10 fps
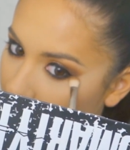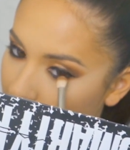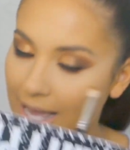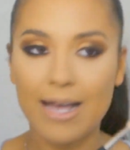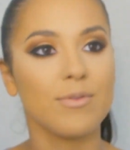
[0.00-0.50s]

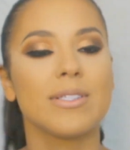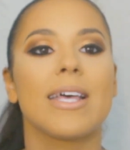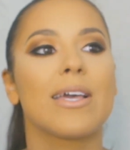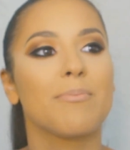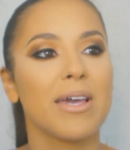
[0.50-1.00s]
that was
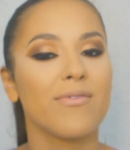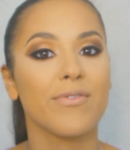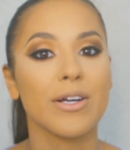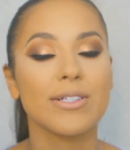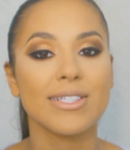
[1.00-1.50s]
like my
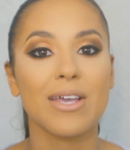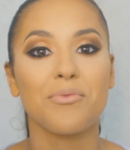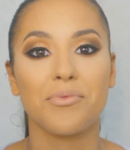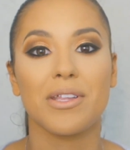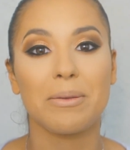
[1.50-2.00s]
first like
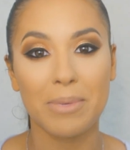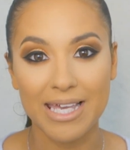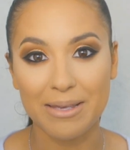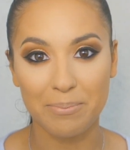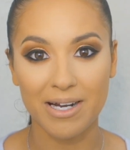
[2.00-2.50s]
really
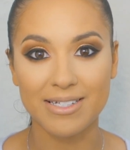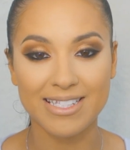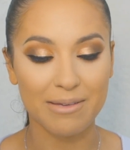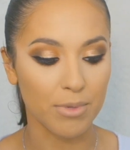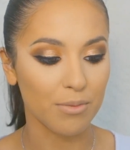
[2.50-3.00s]
big
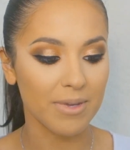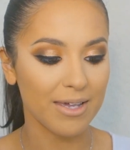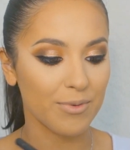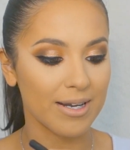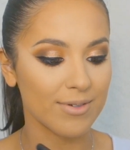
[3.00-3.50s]
embarrassing
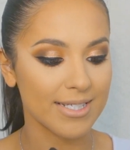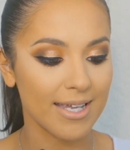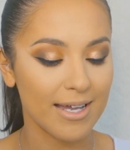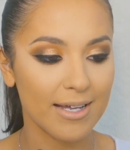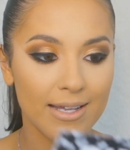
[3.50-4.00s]
moment when I was
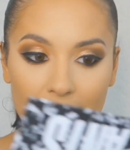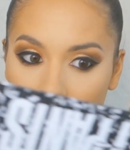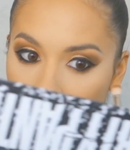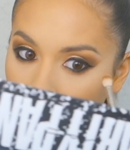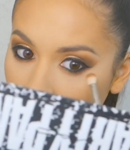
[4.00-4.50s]
young.
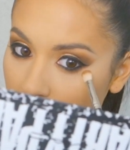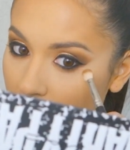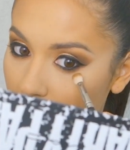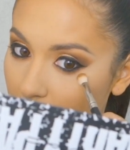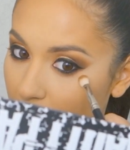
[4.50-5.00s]

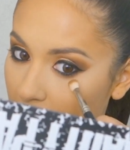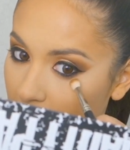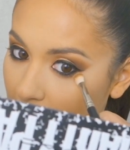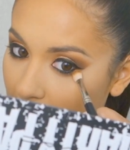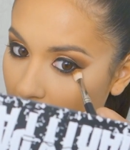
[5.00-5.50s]
Oh my
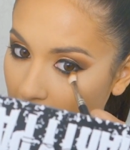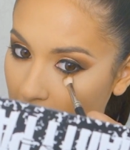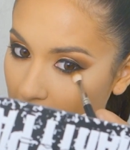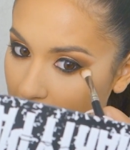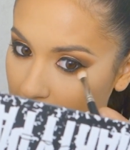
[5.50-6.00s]
God, I
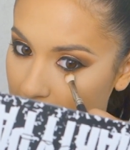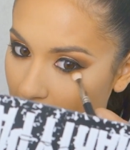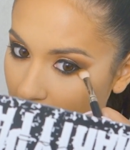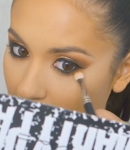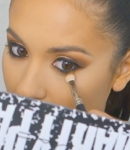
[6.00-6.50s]
hated
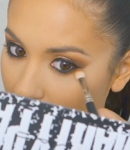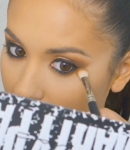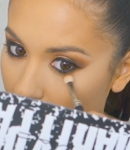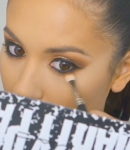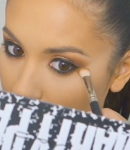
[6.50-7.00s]

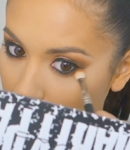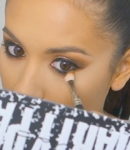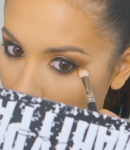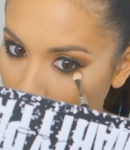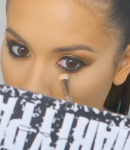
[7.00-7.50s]
that.
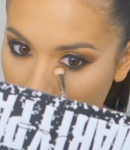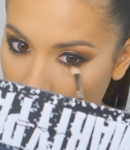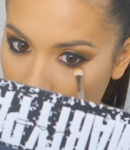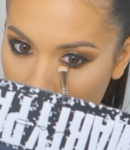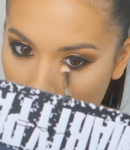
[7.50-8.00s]

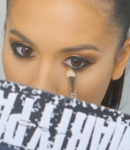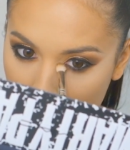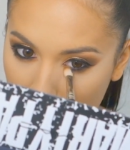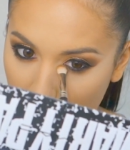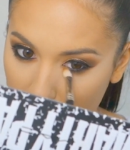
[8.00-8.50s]

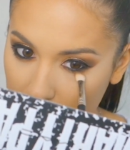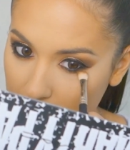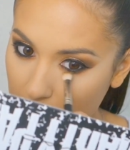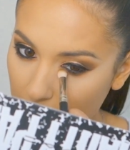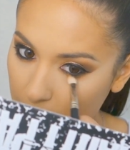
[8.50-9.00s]
And you already
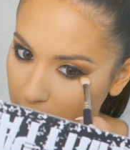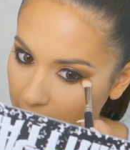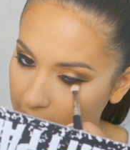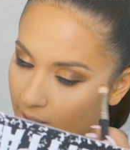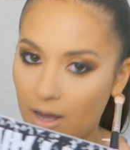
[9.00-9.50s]
know I
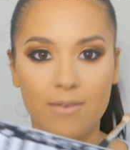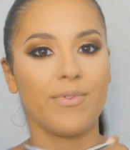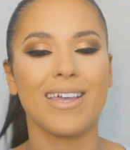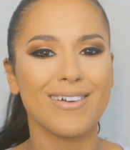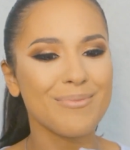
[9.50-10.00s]
played it off
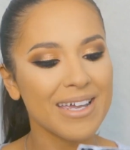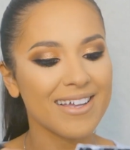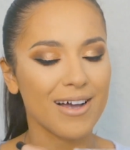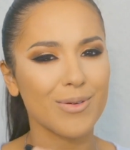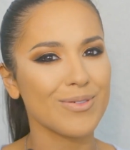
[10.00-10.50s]
like, oh my
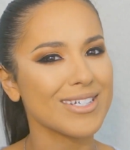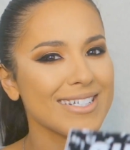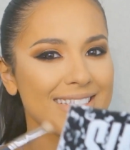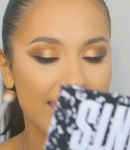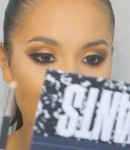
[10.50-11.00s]
God, we were
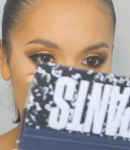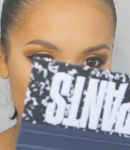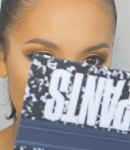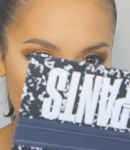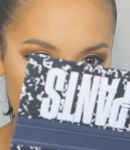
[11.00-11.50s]
just
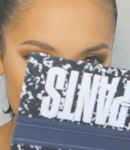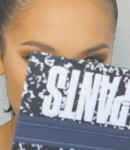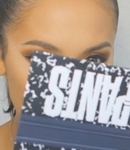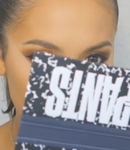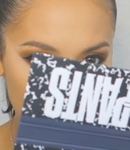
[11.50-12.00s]
kidding. Like, I
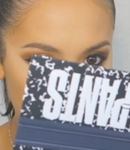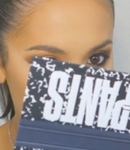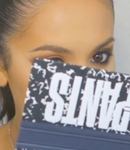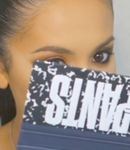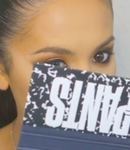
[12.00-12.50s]
don't even
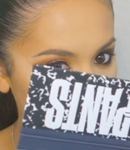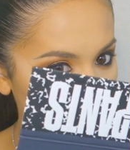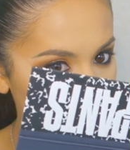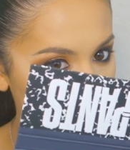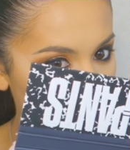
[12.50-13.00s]
like
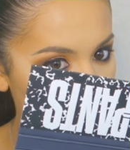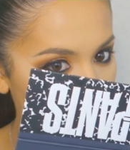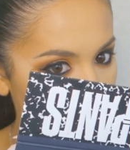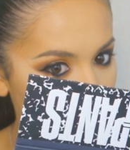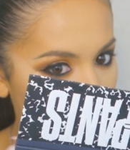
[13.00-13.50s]
you.
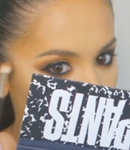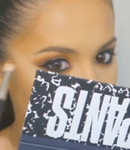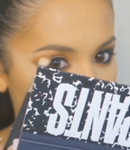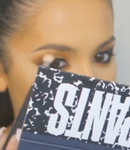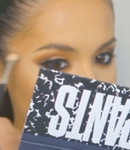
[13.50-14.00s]
Or
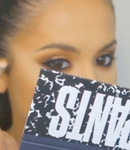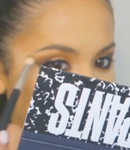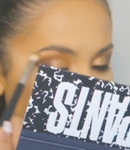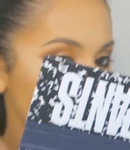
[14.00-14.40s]
I probably said it